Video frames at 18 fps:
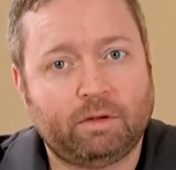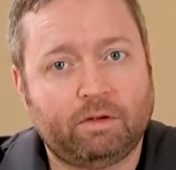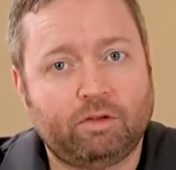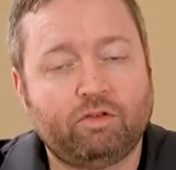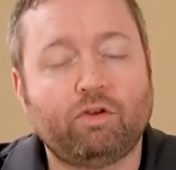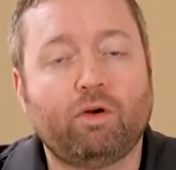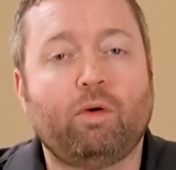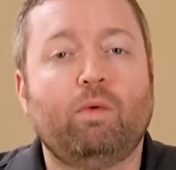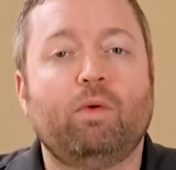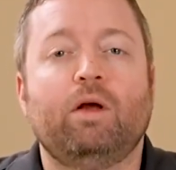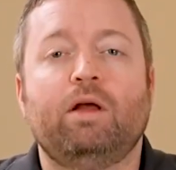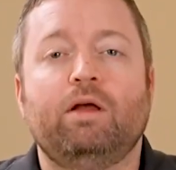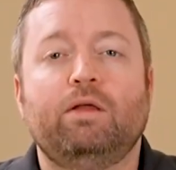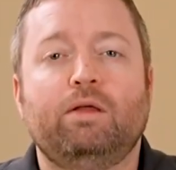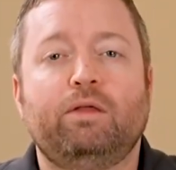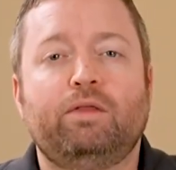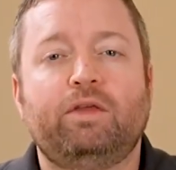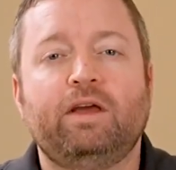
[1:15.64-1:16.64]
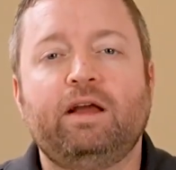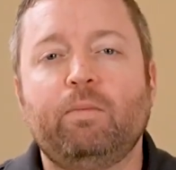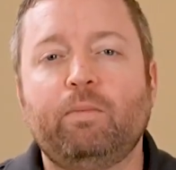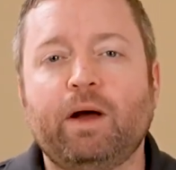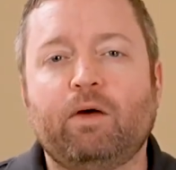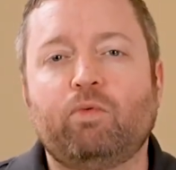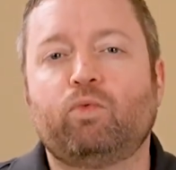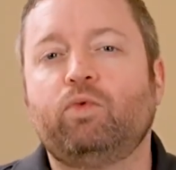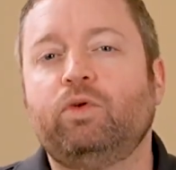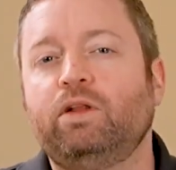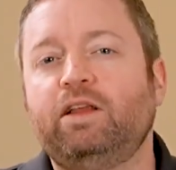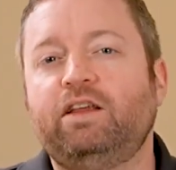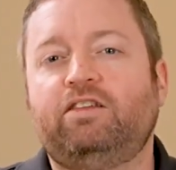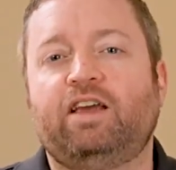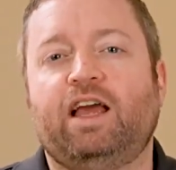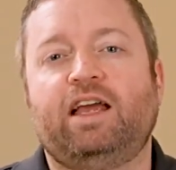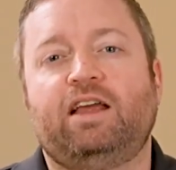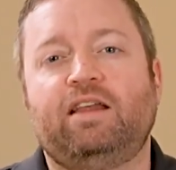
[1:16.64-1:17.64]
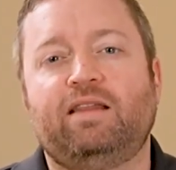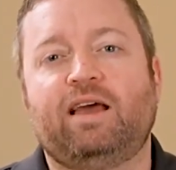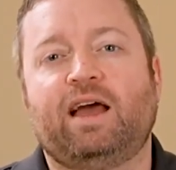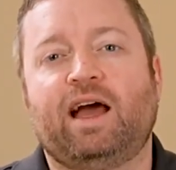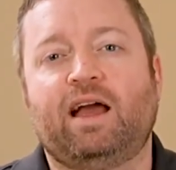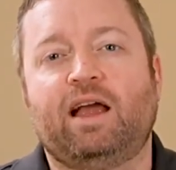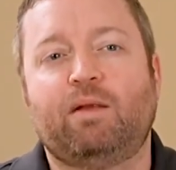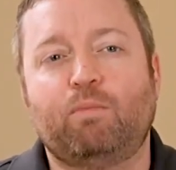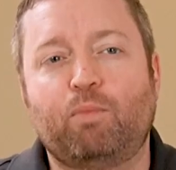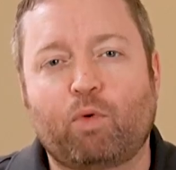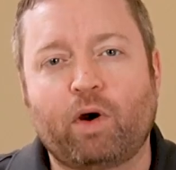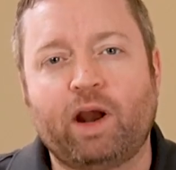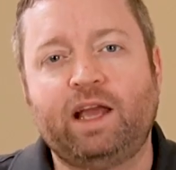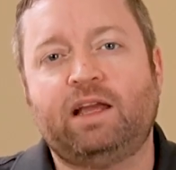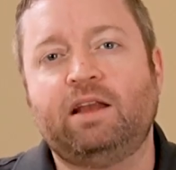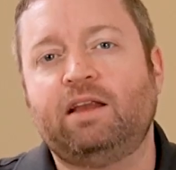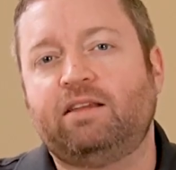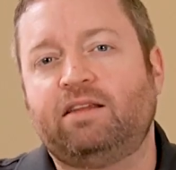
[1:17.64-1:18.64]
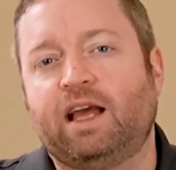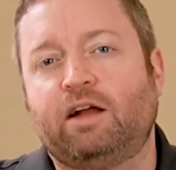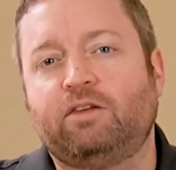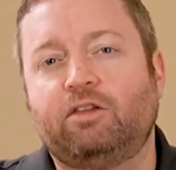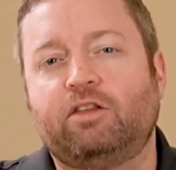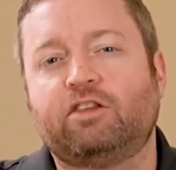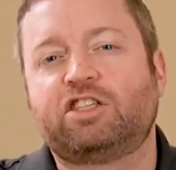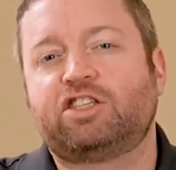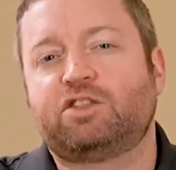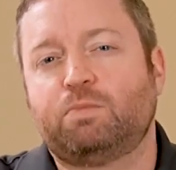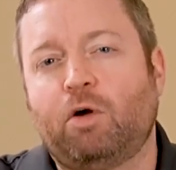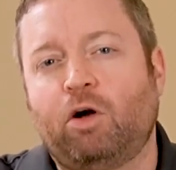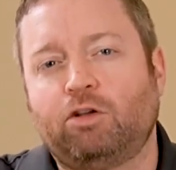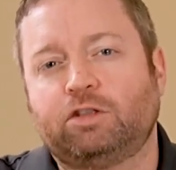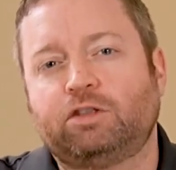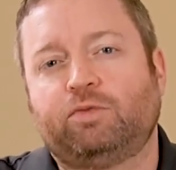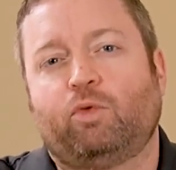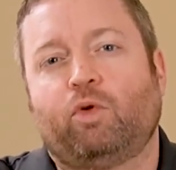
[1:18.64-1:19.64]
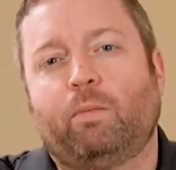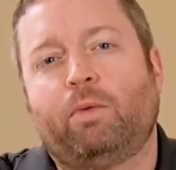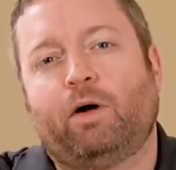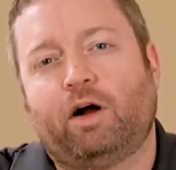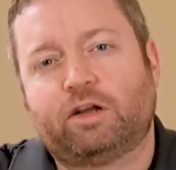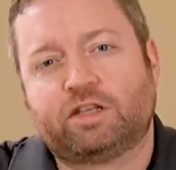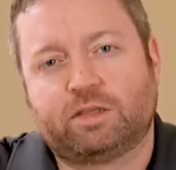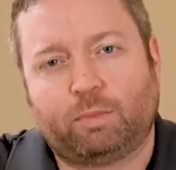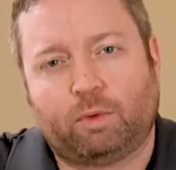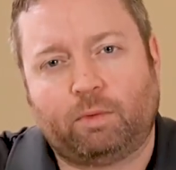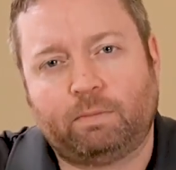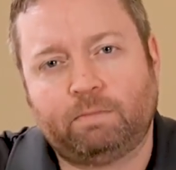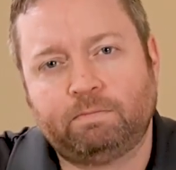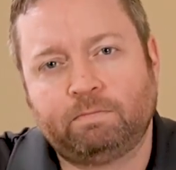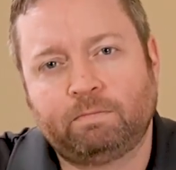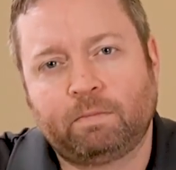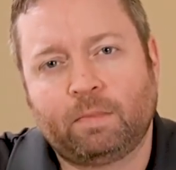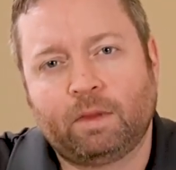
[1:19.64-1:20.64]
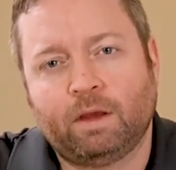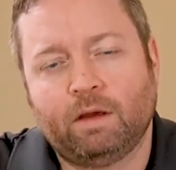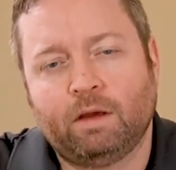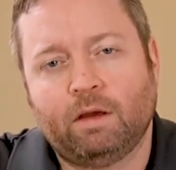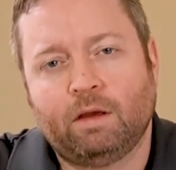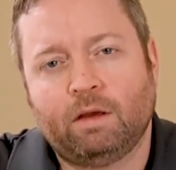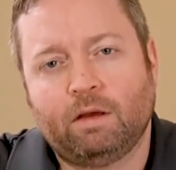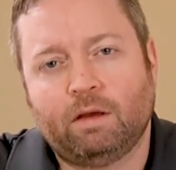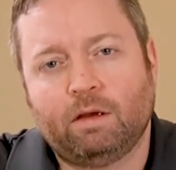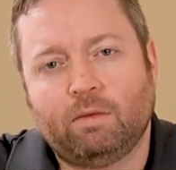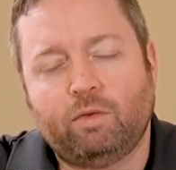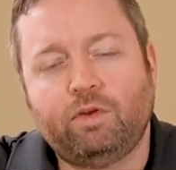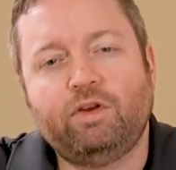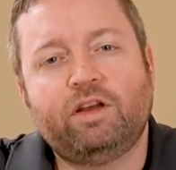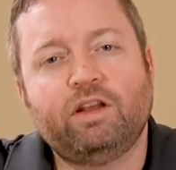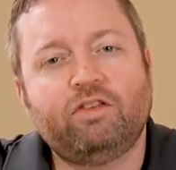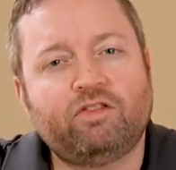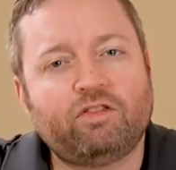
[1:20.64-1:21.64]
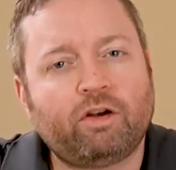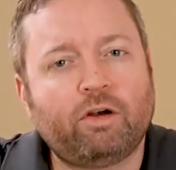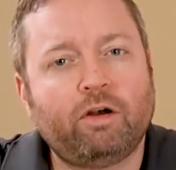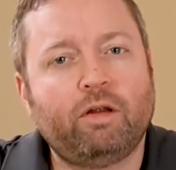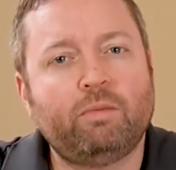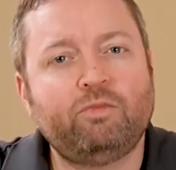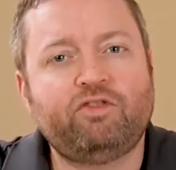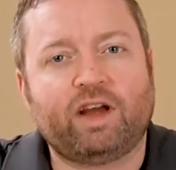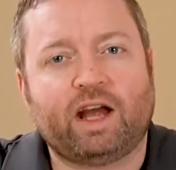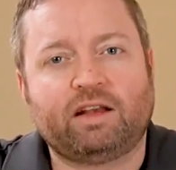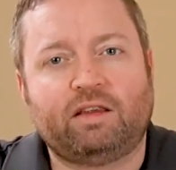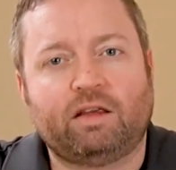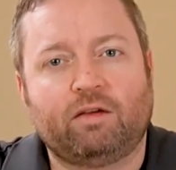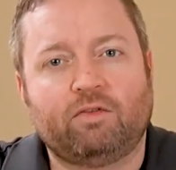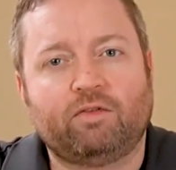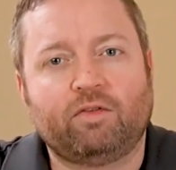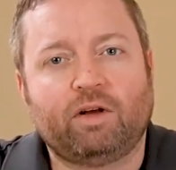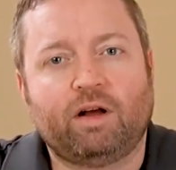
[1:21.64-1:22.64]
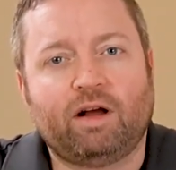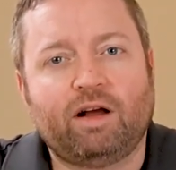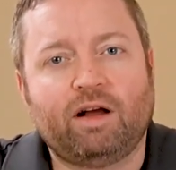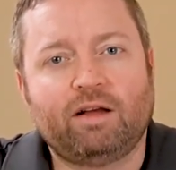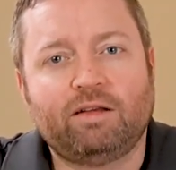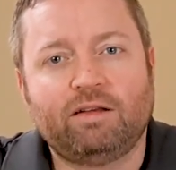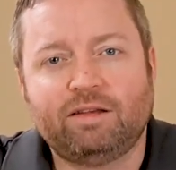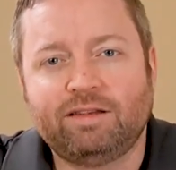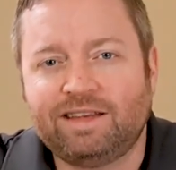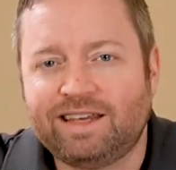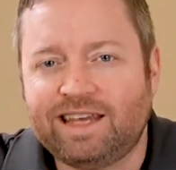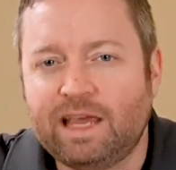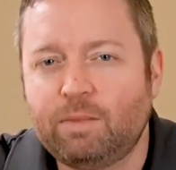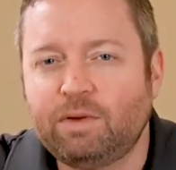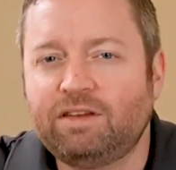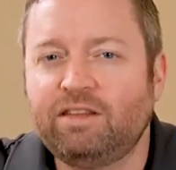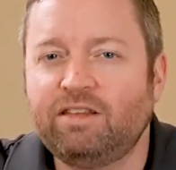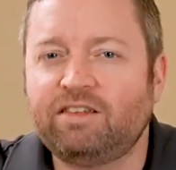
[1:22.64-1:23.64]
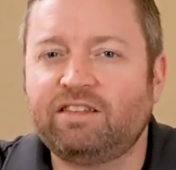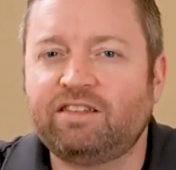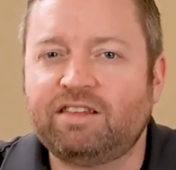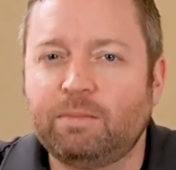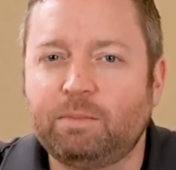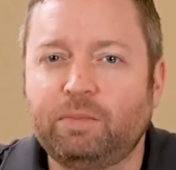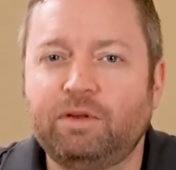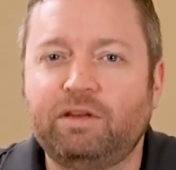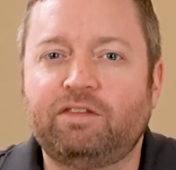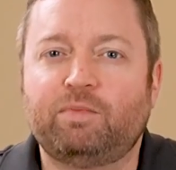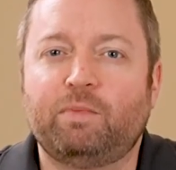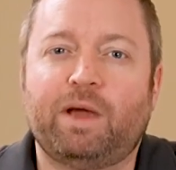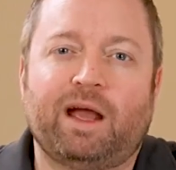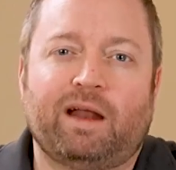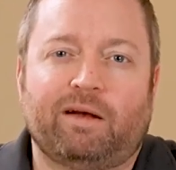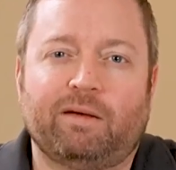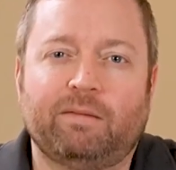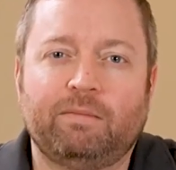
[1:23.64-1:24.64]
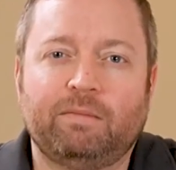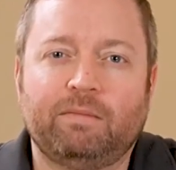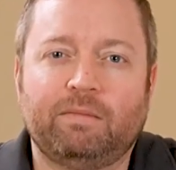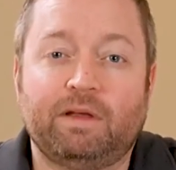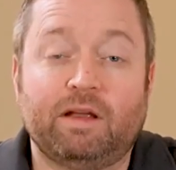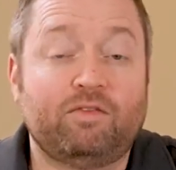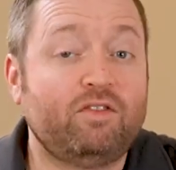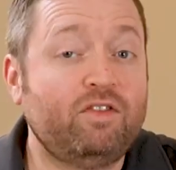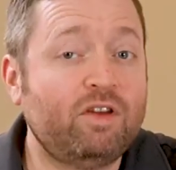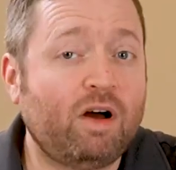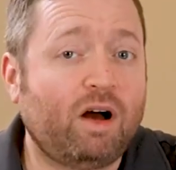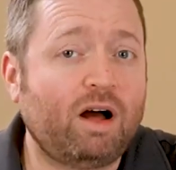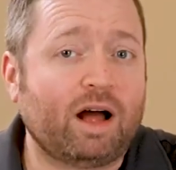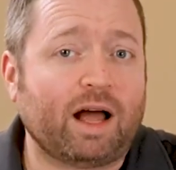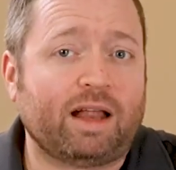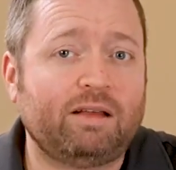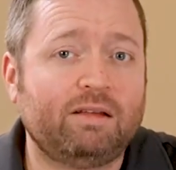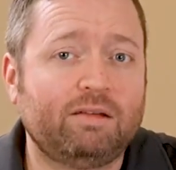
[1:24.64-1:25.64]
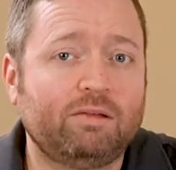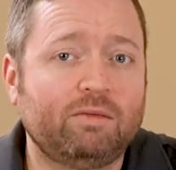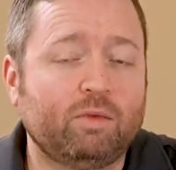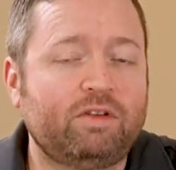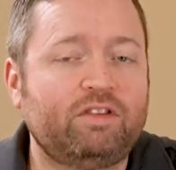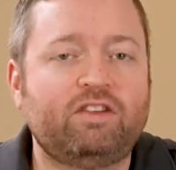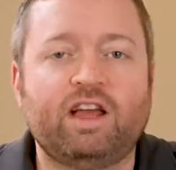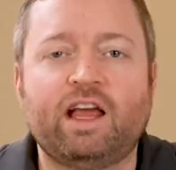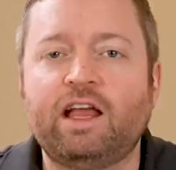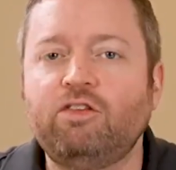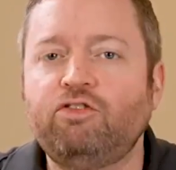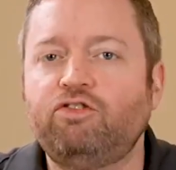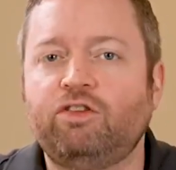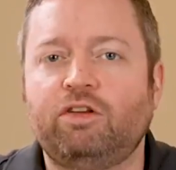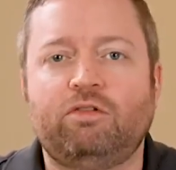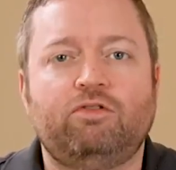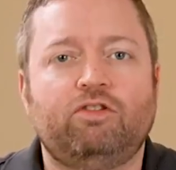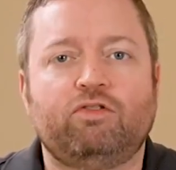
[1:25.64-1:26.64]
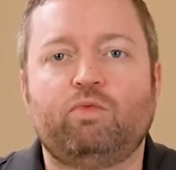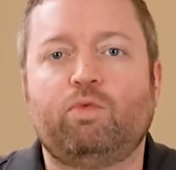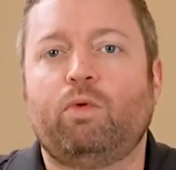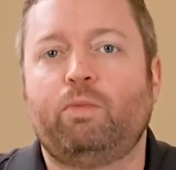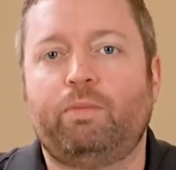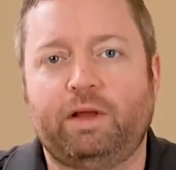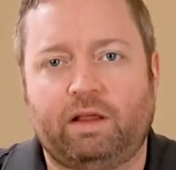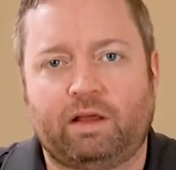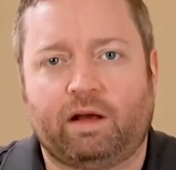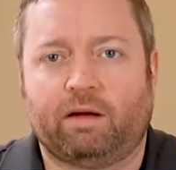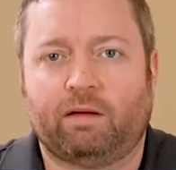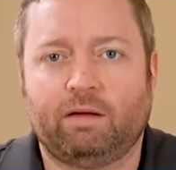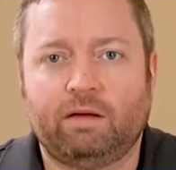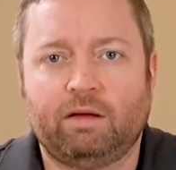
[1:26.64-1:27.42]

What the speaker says: So think about really taking that and breaking it down to the smallest form possible. When you consider an objective, keep it to the simplest manner. If not, retention just won't be there.